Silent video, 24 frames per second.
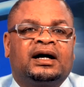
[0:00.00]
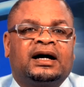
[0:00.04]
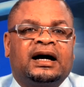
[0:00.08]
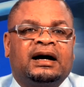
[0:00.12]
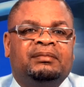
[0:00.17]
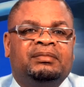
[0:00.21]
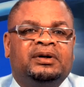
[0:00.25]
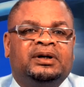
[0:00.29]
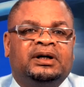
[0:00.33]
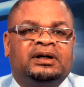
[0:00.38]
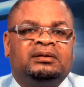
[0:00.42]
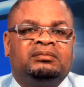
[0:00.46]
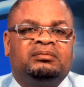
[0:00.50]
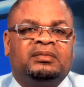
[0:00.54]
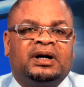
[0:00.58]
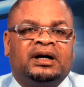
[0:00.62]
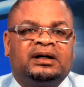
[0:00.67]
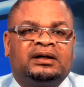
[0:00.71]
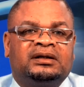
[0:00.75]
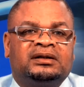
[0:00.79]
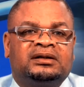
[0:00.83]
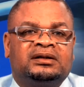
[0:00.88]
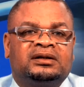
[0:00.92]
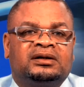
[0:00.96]
Cabinet
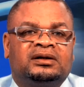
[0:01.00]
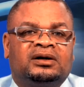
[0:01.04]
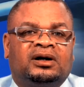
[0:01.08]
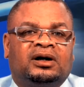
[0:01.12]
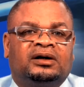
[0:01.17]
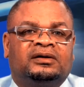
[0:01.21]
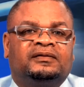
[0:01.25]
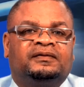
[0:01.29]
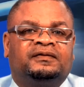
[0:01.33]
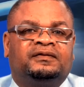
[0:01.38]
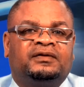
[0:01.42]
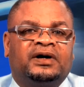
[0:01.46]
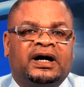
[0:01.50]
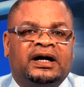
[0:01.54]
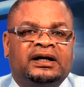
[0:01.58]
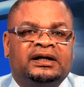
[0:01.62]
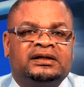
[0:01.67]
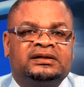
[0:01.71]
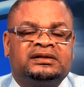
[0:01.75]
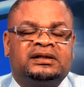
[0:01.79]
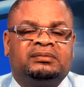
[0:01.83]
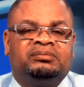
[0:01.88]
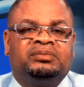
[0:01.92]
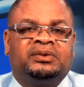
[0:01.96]
met on
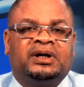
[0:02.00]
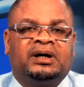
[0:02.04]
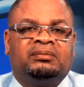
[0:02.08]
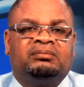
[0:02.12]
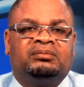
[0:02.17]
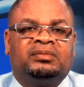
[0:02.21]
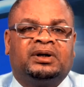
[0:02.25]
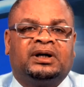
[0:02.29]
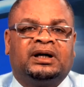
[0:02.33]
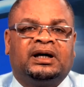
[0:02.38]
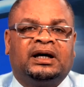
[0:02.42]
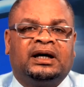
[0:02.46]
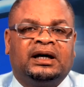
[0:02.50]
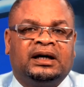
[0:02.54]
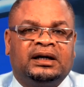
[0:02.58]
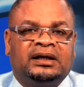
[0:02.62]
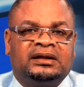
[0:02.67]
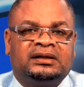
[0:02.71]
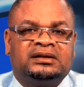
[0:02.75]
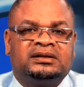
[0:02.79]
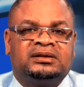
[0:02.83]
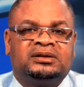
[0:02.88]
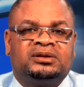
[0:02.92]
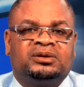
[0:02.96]
Friday, September
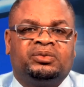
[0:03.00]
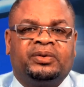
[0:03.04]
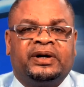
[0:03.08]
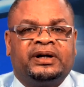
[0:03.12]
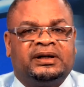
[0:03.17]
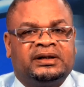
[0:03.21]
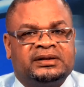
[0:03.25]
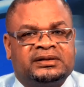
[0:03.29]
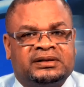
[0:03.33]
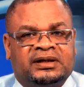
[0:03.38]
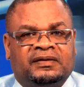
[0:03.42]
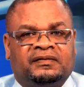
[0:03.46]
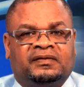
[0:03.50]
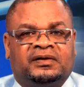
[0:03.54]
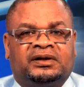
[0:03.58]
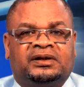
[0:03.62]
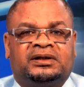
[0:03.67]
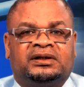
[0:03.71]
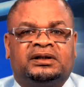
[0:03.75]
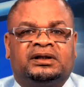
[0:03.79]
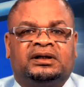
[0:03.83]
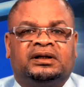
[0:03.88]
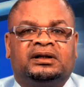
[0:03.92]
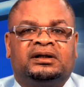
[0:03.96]
8,
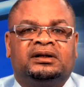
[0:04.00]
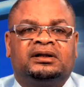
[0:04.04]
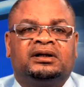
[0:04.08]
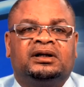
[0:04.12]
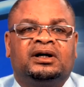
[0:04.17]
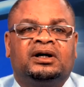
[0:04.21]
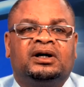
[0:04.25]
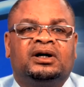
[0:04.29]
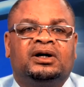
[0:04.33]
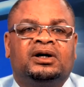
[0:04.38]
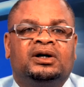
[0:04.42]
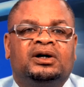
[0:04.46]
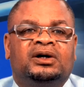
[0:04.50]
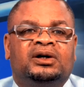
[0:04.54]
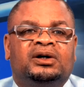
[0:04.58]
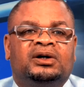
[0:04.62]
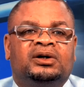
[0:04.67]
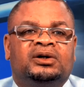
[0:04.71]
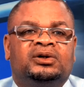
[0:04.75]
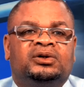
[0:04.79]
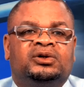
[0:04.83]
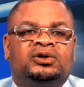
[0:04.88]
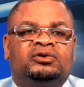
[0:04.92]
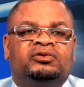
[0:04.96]
2017
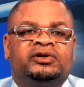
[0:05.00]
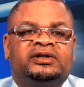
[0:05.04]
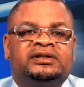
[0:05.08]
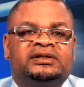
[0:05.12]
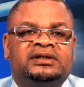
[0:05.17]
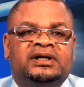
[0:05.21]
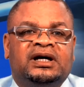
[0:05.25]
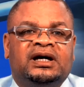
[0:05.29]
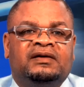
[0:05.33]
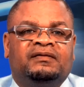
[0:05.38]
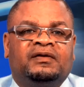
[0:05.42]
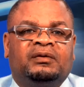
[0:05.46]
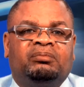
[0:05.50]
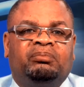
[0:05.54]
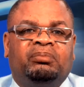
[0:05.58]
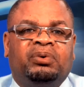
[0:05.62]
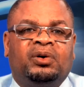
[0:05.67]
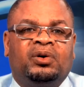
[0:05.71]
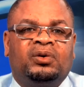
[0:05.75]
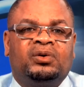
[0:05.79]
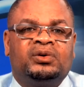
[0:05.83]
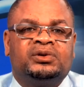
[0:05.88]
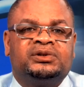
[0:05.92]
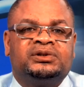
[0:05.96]
to receive a
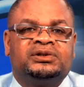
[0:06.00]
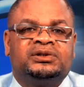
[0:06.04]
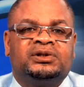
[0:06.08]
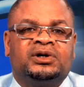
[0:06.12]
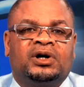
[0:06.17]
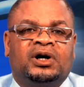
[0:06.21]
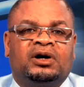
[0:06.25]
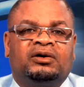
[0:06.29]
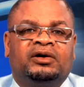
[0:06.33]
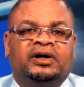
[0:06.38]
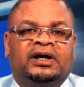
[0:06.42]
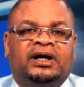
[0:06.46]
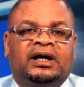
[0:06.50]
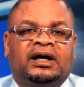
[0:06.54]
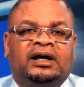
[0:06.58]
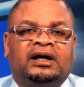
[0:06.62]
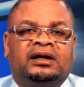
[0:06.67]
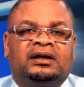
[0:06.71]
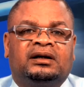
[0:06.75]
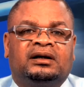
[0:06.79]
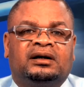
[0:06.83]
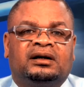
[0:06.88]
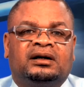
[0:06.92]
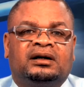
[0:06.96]

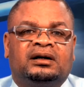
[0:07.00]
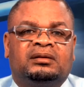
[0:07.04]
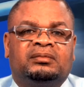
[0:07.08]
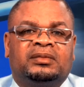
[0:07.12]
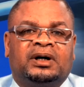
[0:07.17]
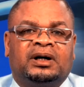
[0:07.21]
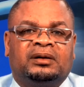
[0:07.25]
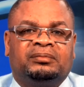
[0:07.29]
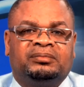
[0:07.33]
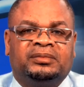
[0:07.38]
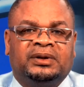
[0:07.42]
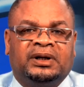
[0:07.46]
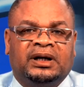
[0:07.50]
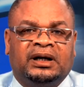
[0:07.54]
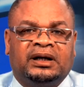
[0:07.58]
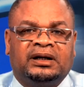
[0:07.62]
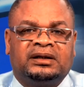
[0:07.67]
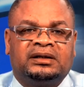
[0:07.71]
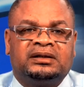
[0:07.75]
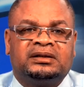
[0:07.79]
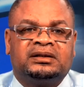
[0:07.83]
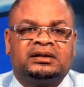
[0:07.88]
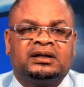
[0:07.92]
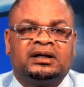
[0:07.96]
post-Hurricane Irma
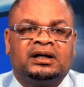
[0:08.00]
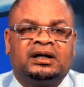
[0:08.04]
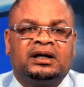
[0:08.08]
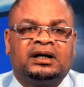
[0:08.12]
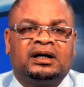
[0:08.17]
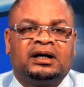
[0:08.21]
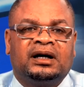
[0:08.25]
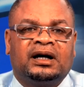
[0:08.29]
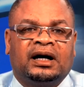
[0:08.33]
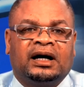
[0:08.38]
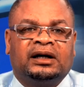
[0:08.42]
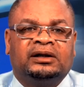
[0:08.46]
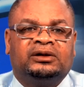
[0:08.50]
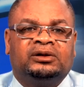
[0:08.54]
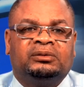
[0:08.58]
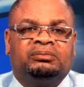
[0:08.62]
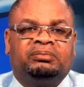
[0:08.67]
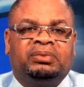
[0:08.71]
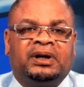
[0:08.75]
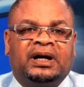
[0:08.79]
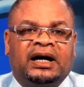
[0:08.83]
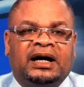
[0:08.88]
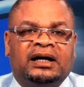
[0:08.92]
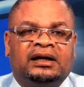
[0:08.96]
update and to
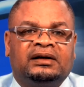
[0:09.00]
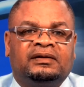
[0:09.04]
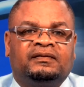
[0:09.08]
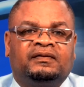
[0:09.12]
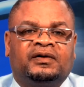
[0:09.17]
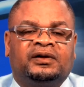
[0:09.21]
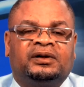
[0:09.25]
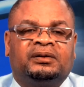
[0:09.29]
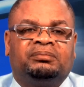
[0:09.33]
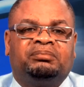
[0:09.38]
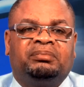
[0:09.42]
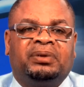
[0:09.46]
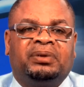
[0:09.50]
plan for the